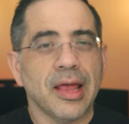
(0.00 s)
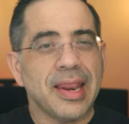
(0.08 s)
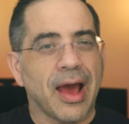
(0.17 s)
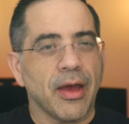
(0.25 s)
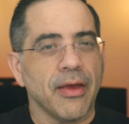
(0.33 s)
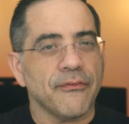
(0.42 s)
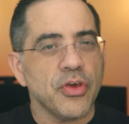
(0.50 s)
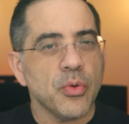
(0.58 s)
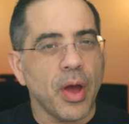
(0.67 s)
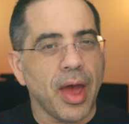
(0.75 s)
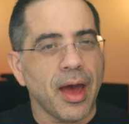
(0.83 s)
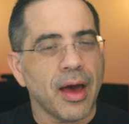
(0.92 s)
Now, if you
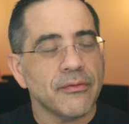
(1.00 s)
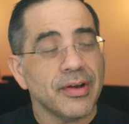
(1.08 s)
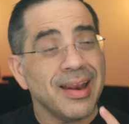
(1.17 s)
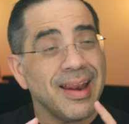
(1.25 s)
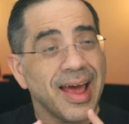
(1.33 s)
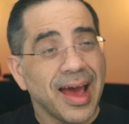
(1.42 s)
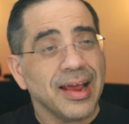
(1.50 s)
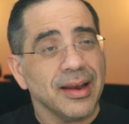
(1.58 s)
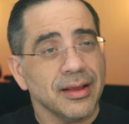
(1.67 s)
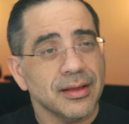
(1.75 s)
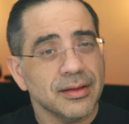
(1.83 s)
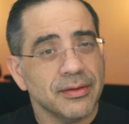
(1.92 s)
have
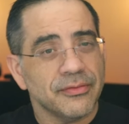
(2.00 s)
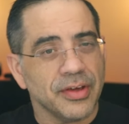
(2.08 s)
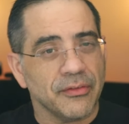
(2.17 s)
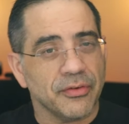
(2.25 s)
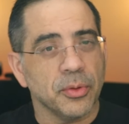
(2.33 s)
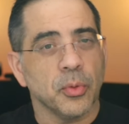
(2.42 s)
nine feet from